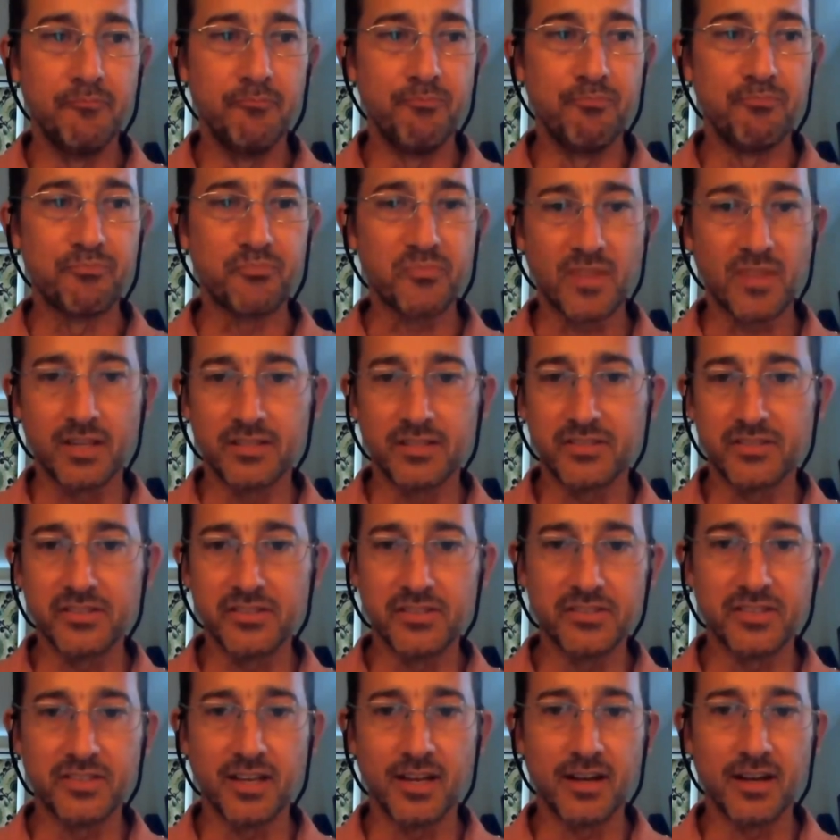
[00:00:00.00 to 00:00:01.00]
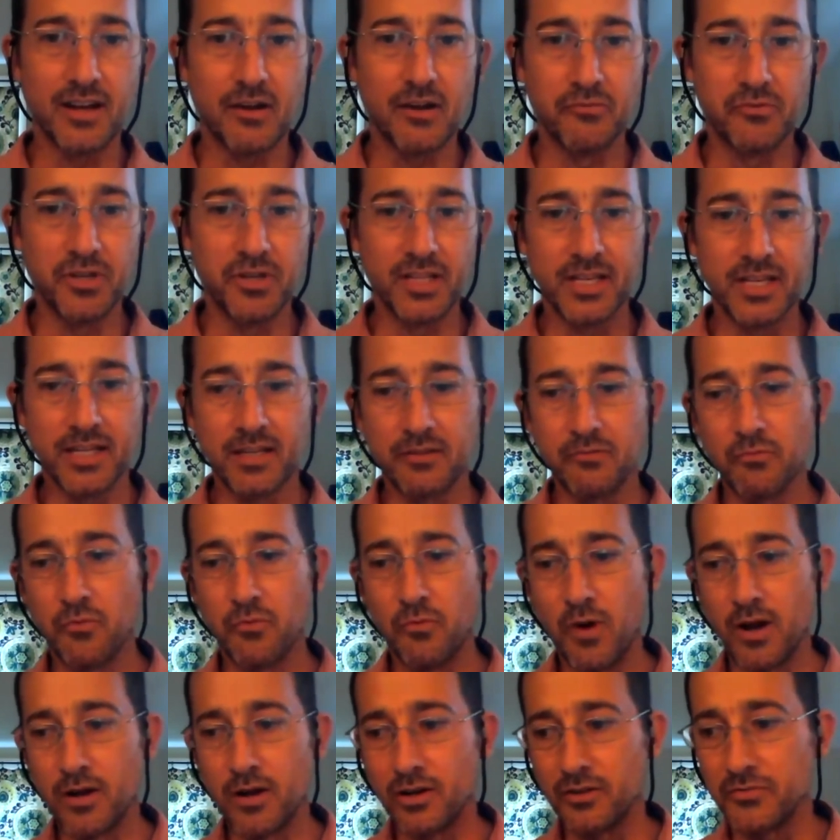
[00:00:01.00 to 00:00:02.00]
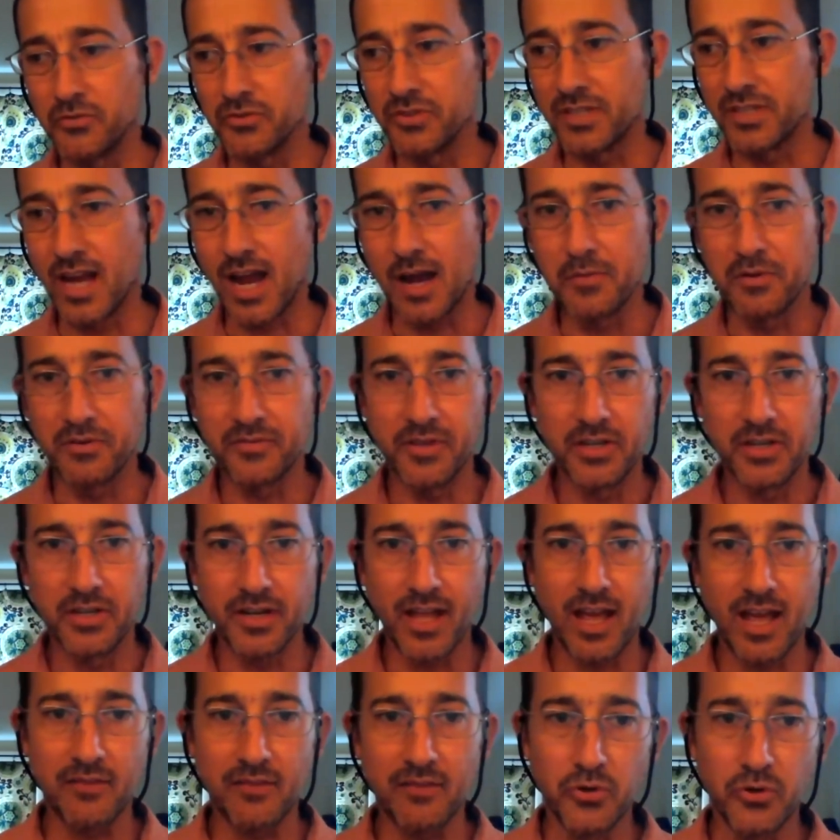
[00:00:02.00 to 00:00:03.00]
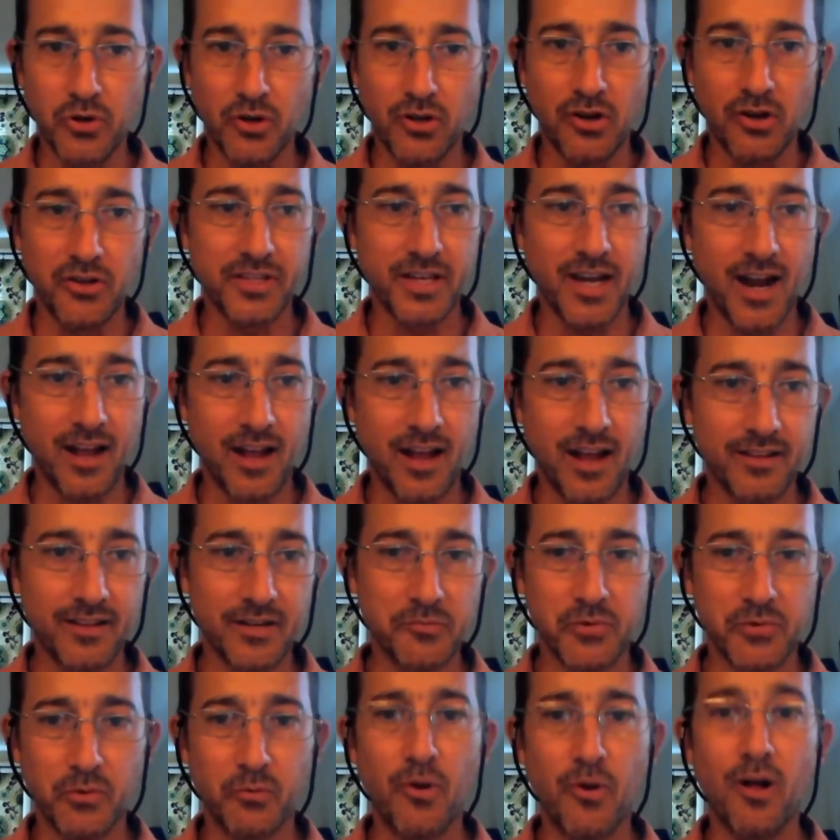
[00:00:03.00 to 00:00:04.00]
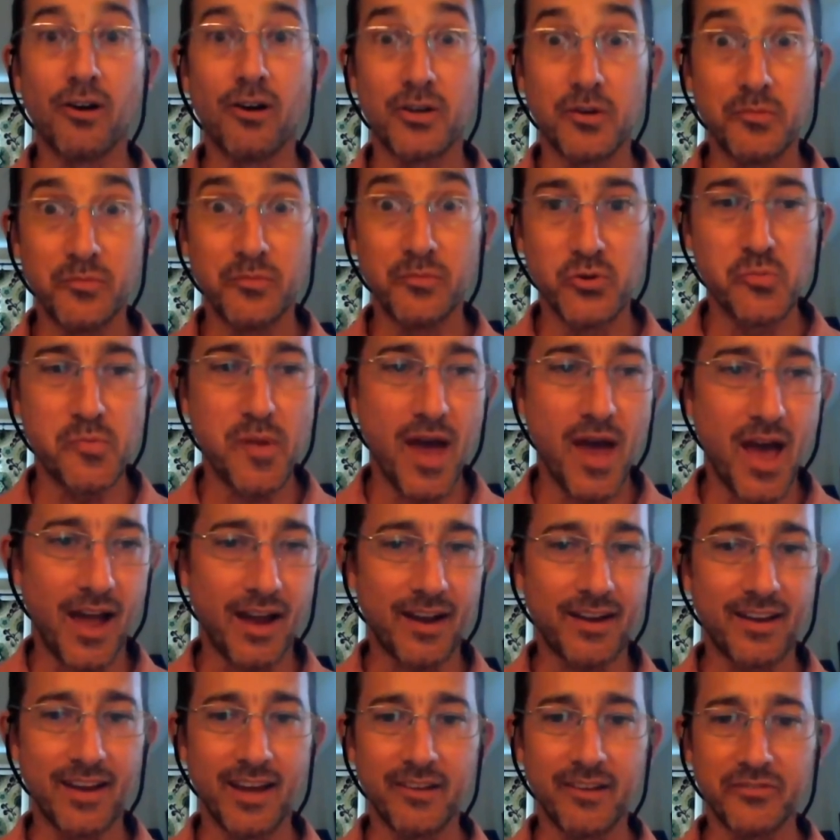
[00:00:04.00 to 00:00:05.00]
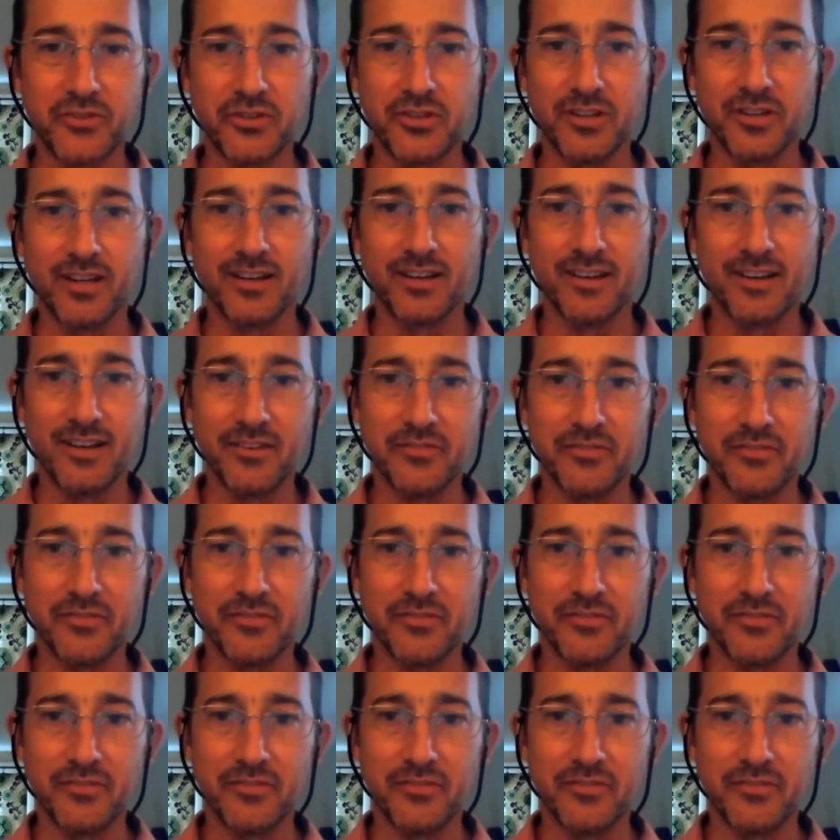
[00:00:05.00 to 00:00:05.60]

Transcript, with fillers: Um, this is a, a, really wonderful time of year to have you all on the island, and welcome you back after a,